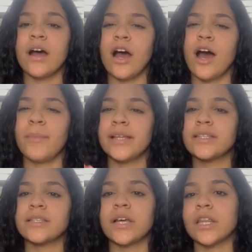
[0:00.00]
Um,
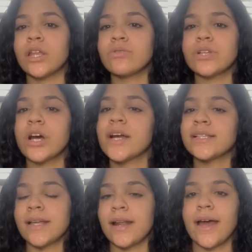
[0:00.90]
it's a low scar,
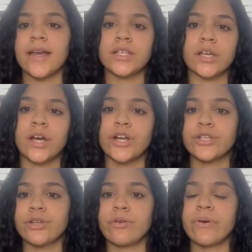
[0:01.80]
it's not a high scar.
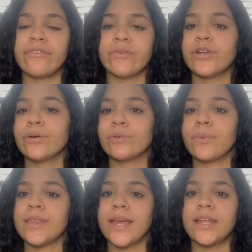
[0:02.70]
So if you don't know
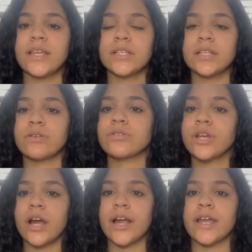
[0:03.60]
what that is, the low
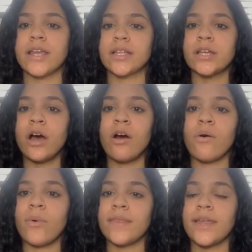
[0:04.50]
scar is
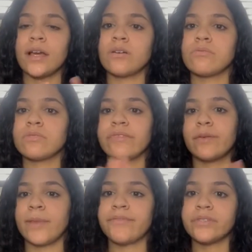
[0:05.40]
one that goes
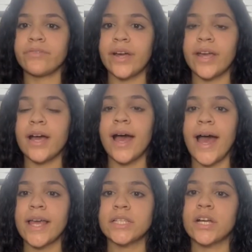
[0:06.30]
from left to right. A
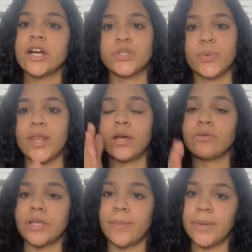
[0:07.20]
high scar is one that
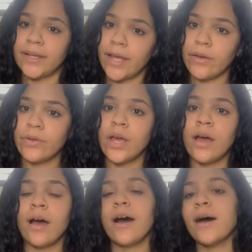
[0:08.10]
goes up and down.
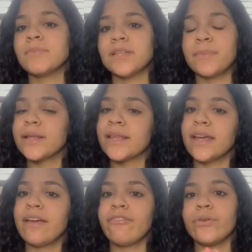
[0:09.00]
Um,
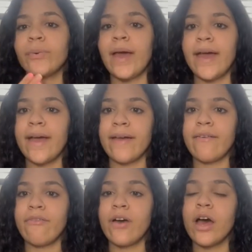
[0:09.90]
typically, if you
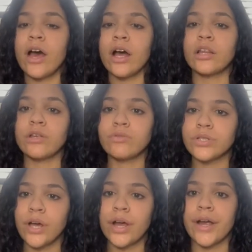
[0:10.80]
have a low
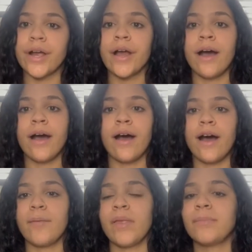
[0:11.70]
scar,
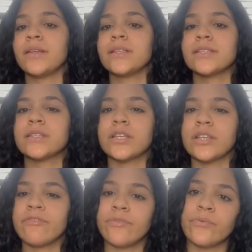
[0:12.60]
um, that means
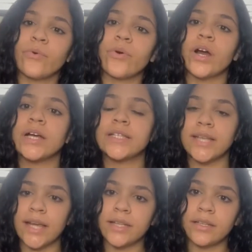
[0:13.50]
for a
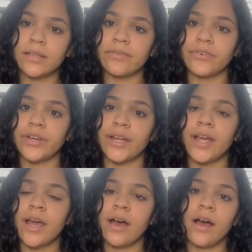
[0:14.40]
second delivery,
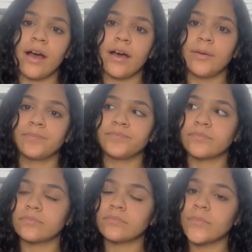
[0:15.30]
um,
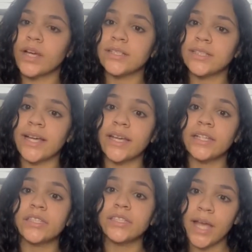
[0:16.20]
a second
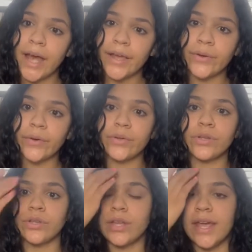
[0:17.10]
child,
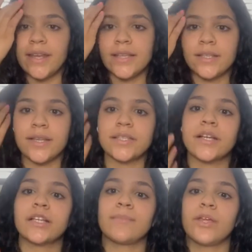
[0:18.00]
it doesn't
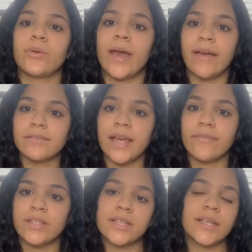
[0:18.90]
necessarily mean you have to have
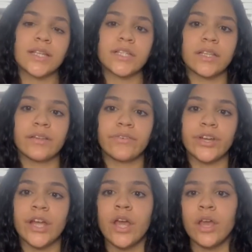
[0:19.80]
a C-section
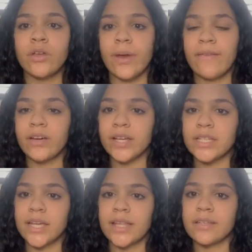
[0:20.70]
delivery. You have a good
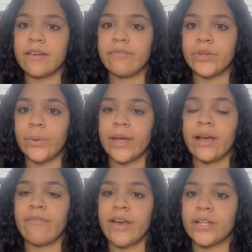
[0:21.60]
chance of doing
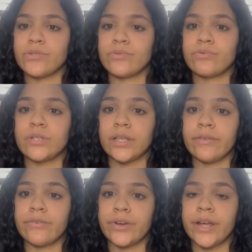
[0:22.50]
a vaginal
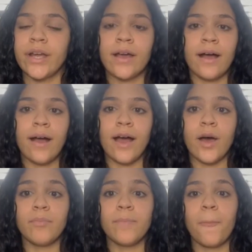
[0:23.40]
delivery
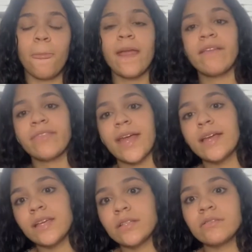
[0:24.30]
um, if
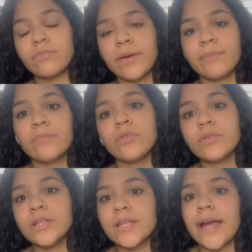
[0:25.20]
that is what you
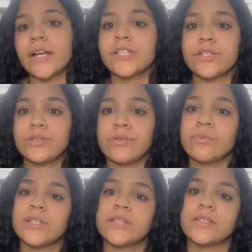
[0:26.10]
desire to do,
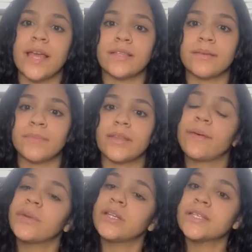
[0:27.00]
which is that's something
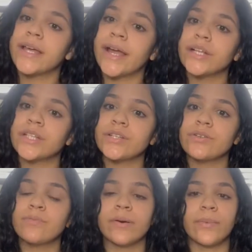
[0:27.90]
that we desire to
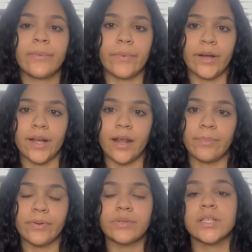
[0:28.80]
do, but we're not
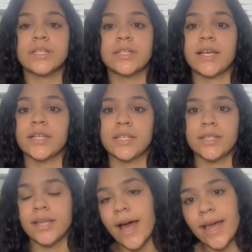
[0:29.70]
opposed to
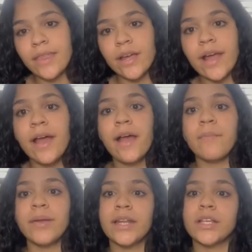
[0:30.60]
C-sections either,
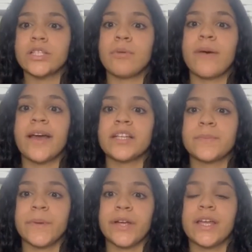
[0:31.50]
being as though my
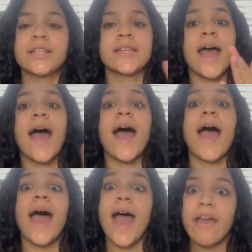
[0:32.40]
experience
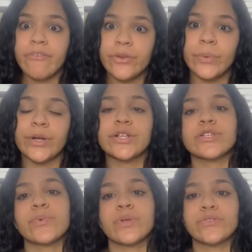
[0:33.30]
afterwards
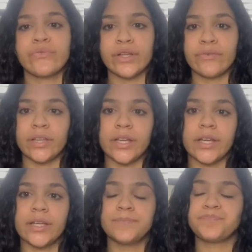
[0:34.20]
was really, really
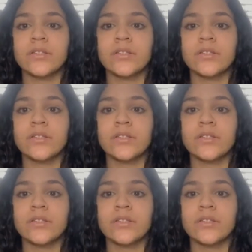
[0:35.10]
good.